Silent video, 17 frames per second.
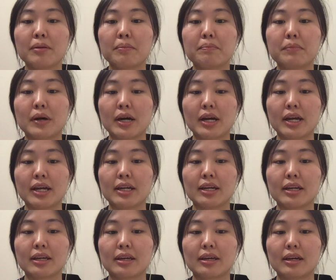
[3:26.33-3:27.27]

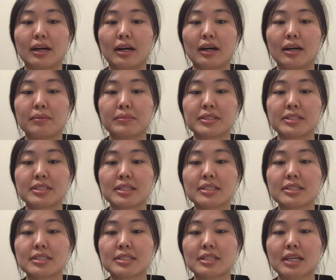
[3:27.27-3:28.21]
But
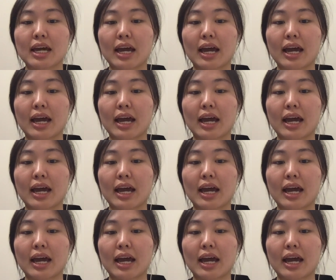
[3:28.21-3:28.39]
since